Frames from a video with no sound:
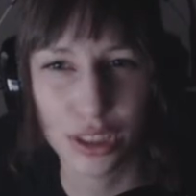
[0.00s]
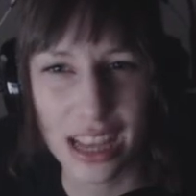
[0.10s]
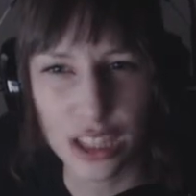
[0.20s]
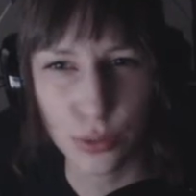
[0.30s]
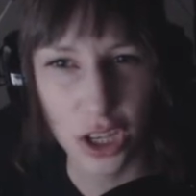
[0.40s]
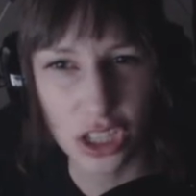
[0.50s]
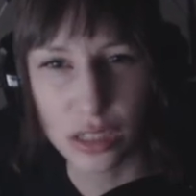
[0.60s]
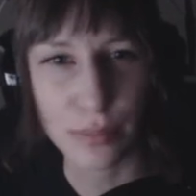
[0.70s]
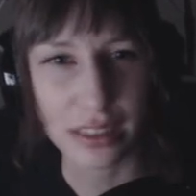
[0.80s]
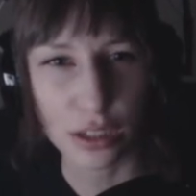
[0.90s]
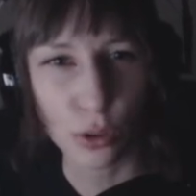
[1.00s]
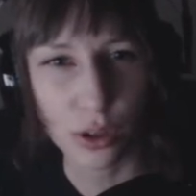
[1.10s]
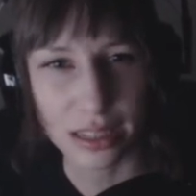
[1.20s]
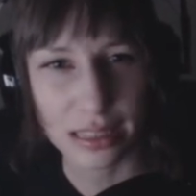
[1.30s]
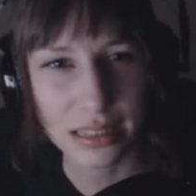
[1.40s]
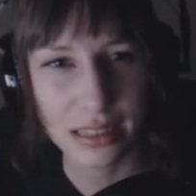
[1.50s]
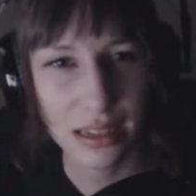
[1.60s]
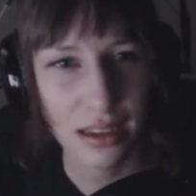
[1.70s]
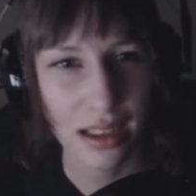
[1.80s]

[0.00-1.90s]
upon lacerations and missing organs.